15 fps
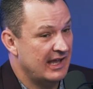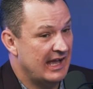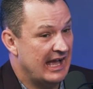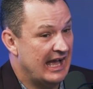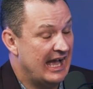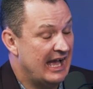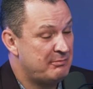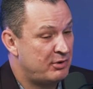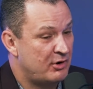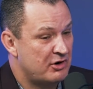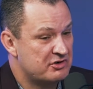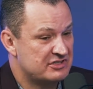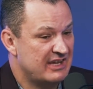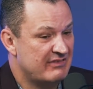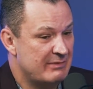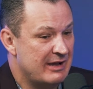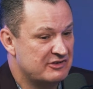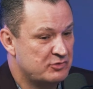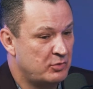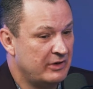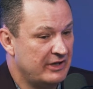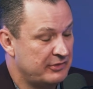I personally have about
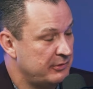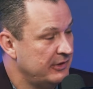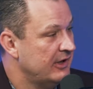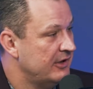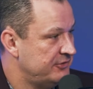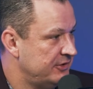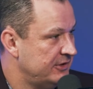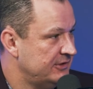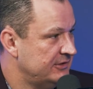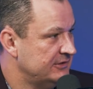2,300.